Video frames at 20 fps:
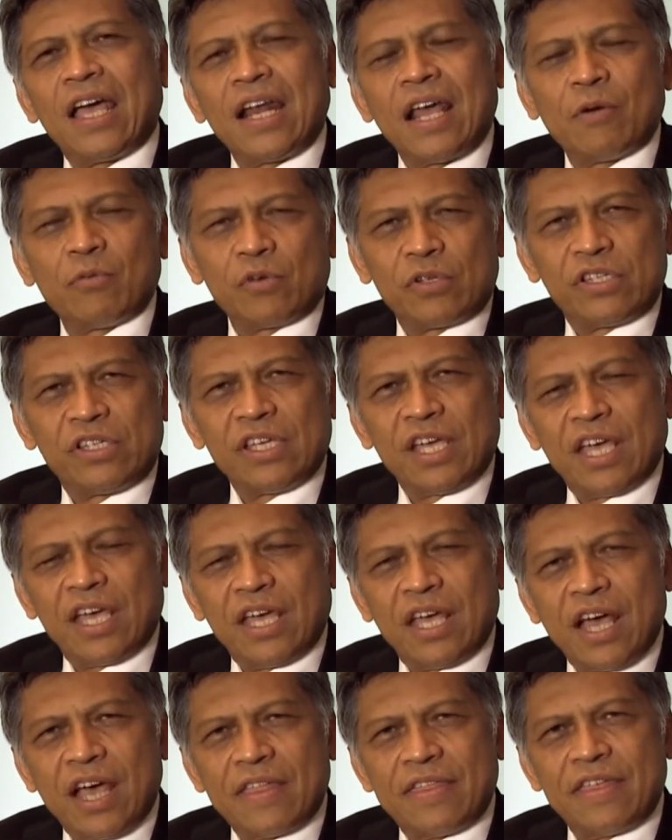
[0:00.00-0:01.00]
And I would
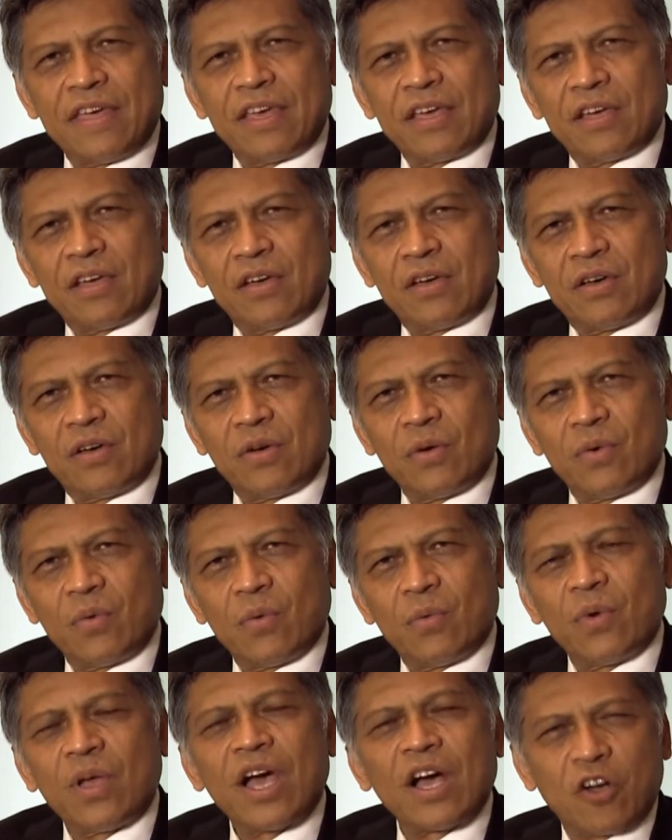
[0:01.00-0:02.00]
say, I think
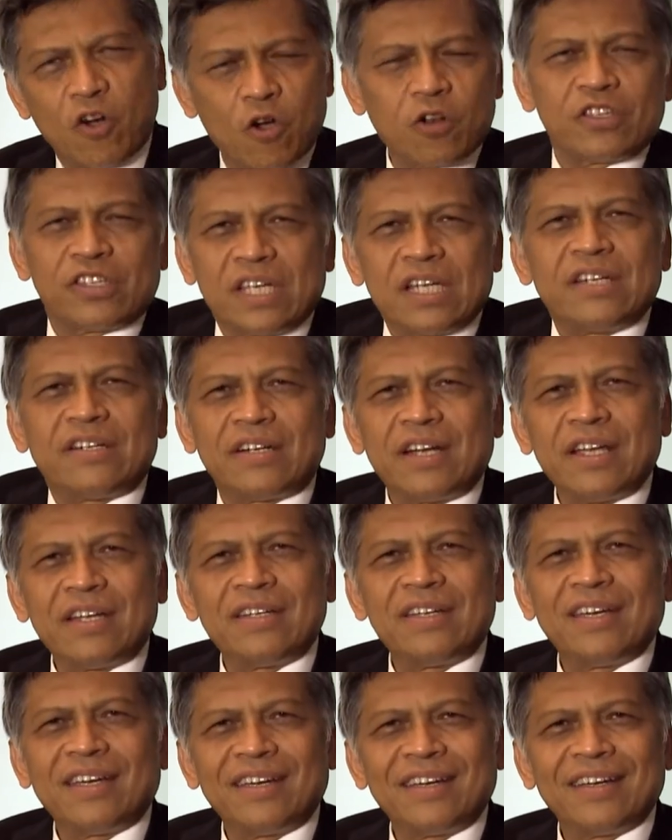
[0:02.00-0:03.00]
we are
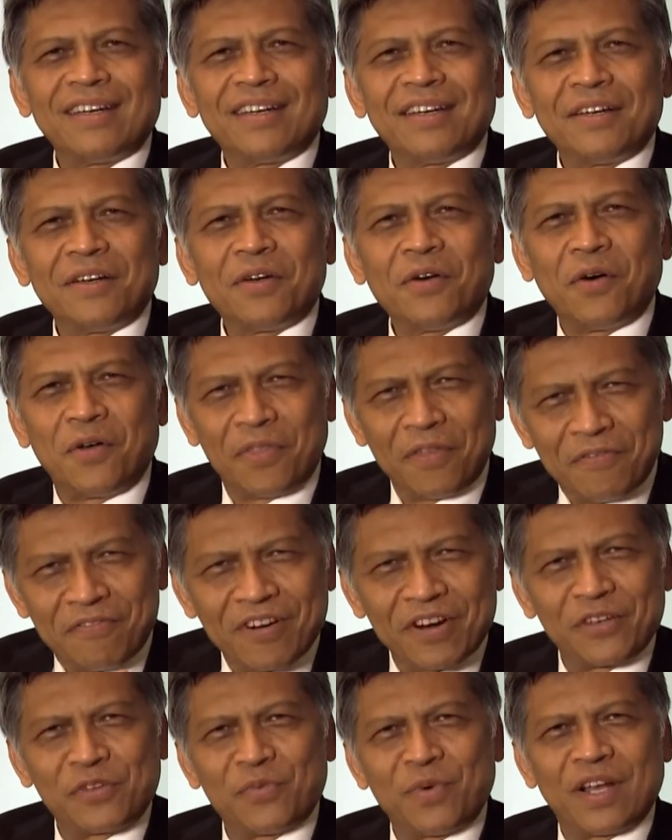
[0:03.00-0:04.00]
concentrating on the
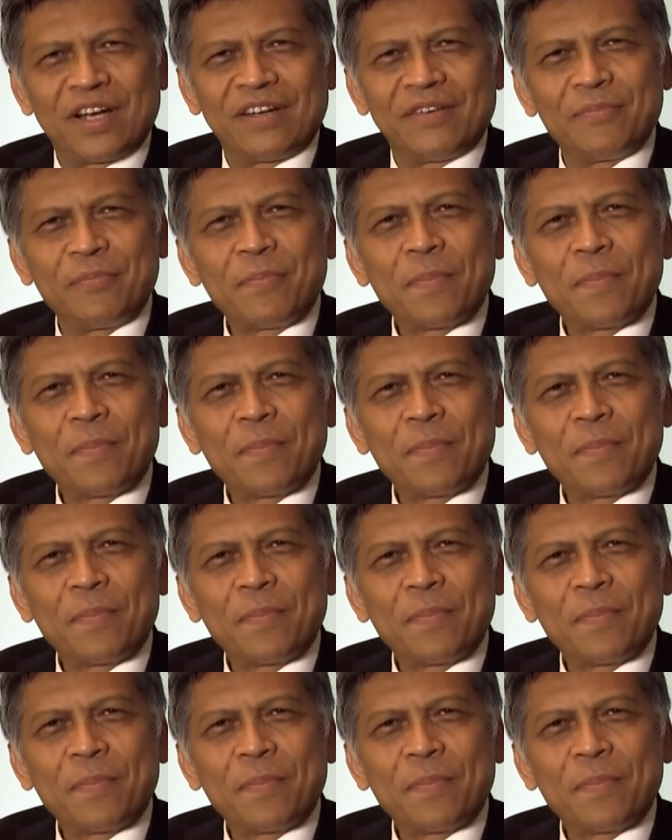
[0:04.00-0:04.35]
first one.